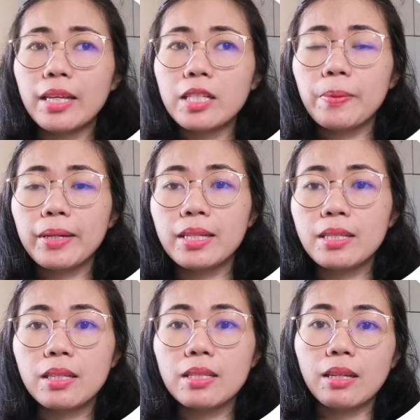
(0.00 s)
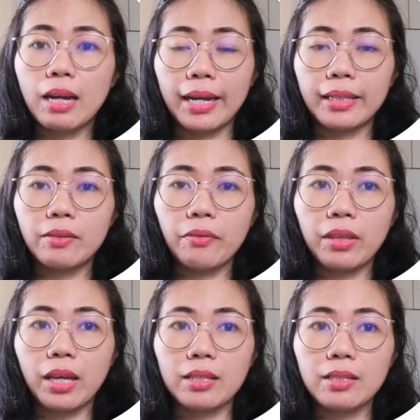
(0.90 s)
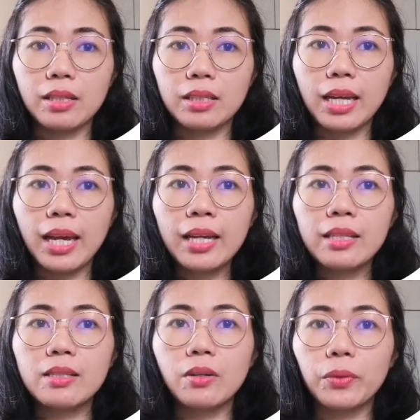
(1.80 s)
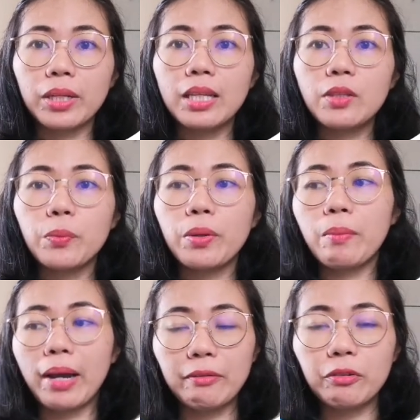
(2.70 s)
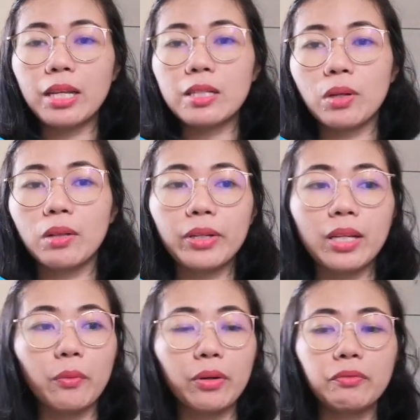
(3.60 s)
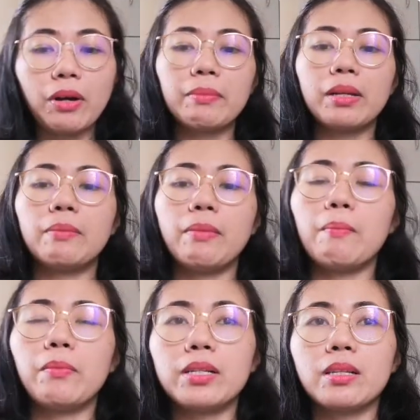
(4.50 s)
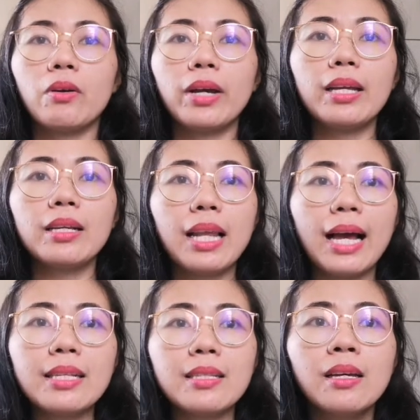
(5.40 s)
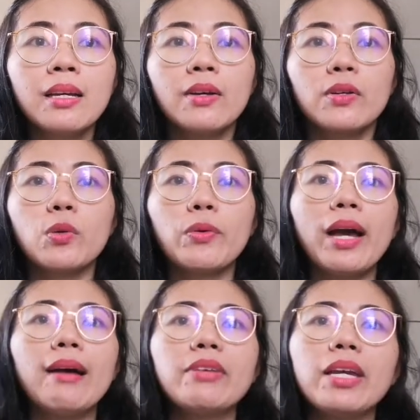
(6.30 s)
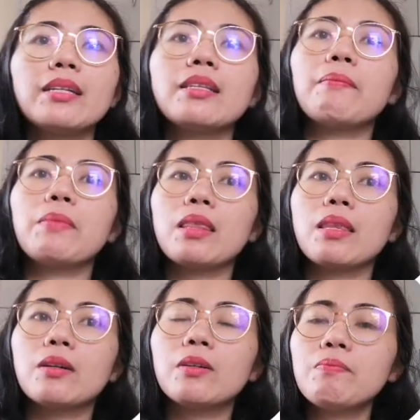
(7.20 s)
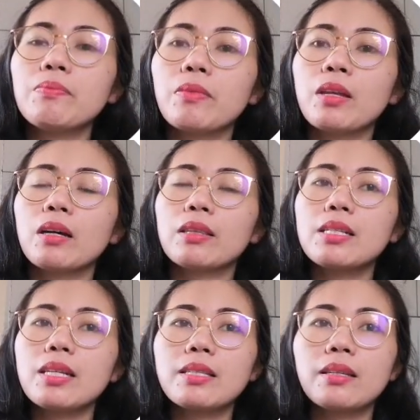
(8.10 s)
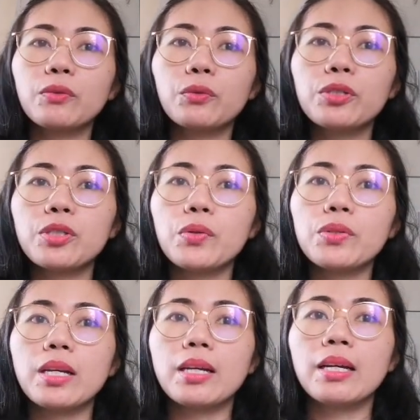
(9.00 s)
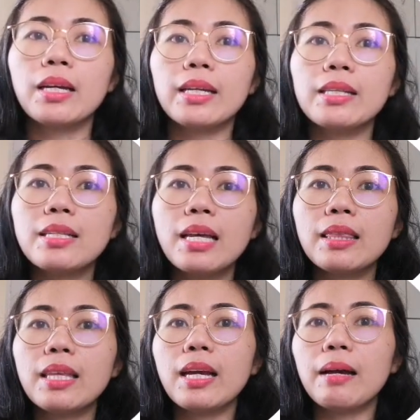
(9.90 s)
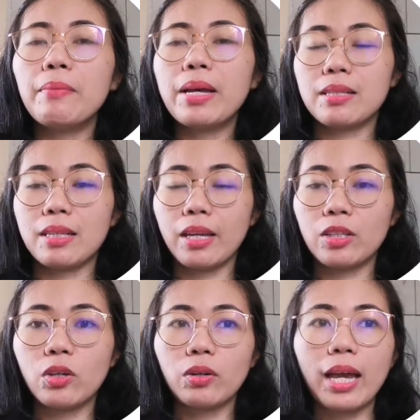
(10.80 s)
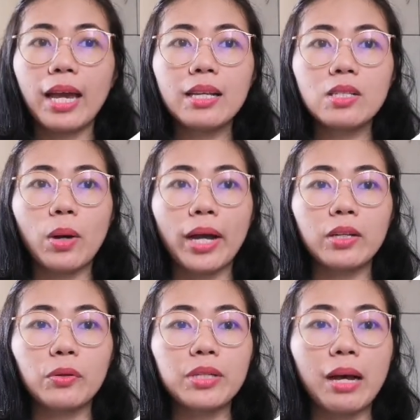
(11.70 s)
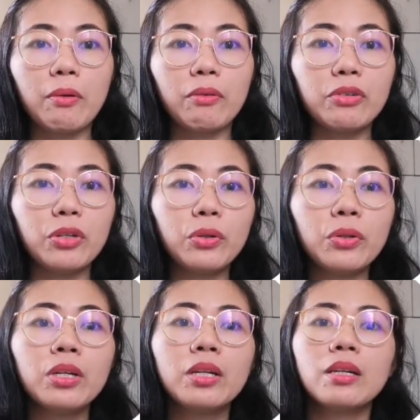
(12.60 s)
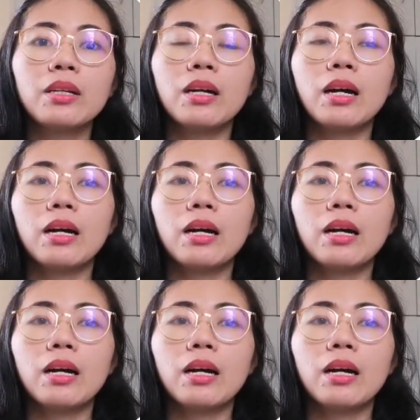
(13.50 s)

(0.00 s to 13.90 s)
not experience this kind of things. Okay, so we need to be mindful as well with our family members. Okay, class, so we have here the medium. This is the tools used in sending a message. Okay, so I know some of you